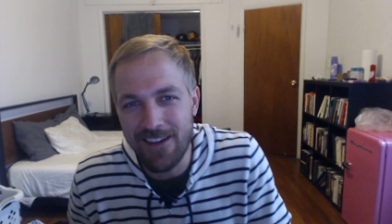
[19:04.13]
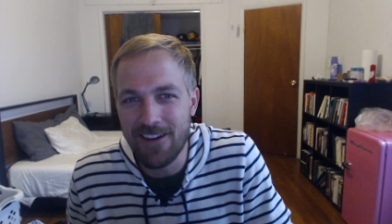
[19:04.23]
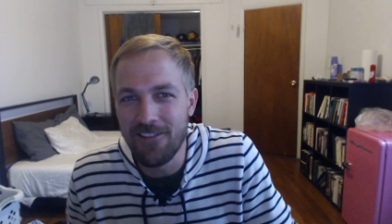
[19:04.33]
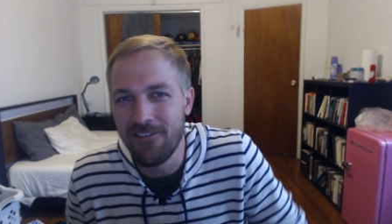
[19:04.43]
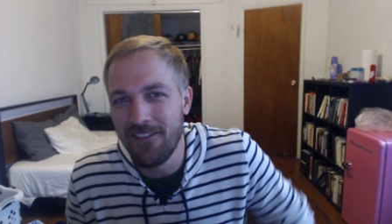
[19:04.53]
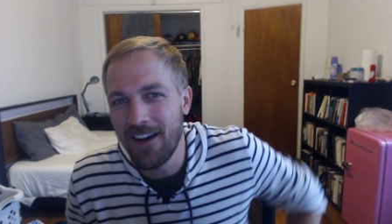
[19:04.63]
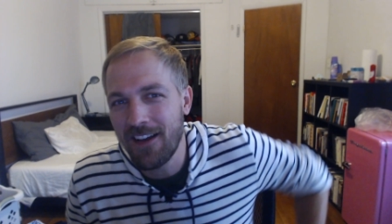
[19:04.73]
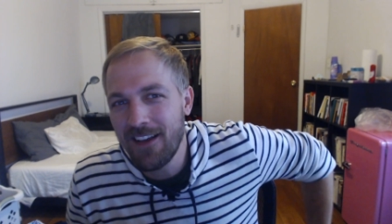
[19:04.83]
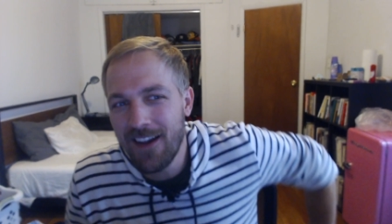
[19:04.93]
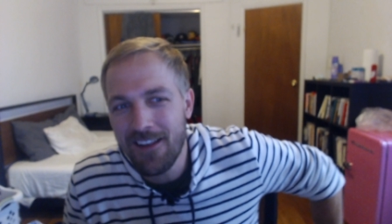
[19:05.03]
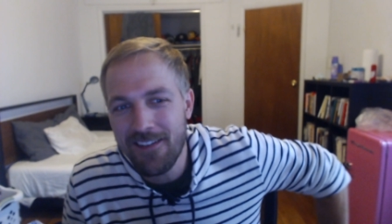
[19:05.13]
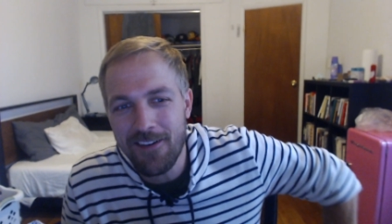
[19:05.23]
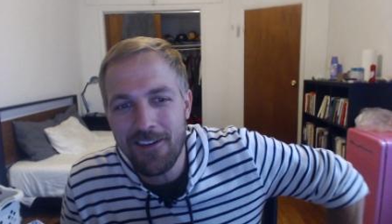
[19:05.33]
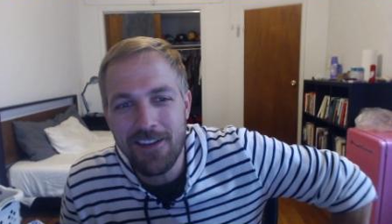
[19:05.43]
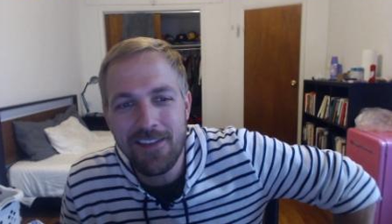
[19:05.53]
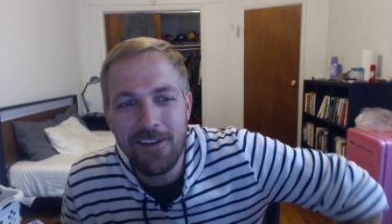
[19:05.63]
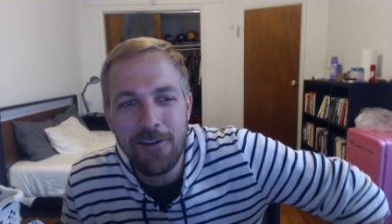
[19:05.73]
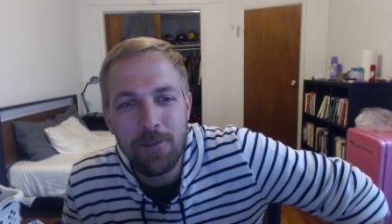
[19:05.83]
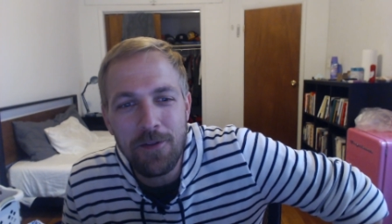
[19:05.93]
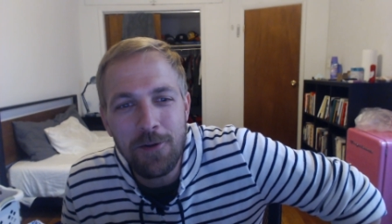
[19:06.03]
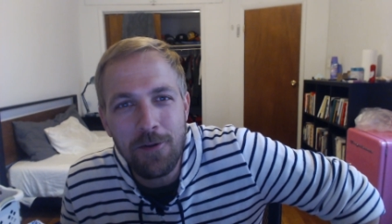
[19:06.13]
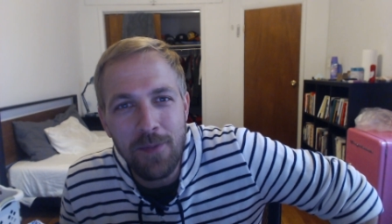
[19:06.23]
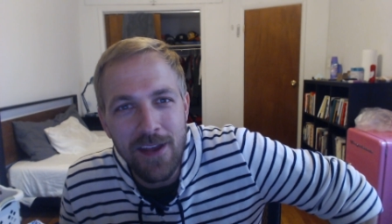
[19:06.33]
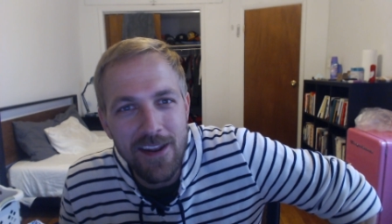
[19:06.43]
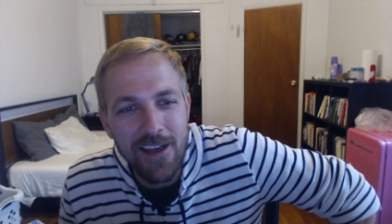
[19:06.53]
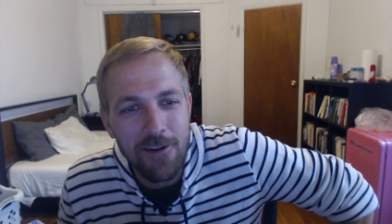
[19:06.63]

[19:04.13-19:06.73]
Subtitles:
I started to tear up a little bit.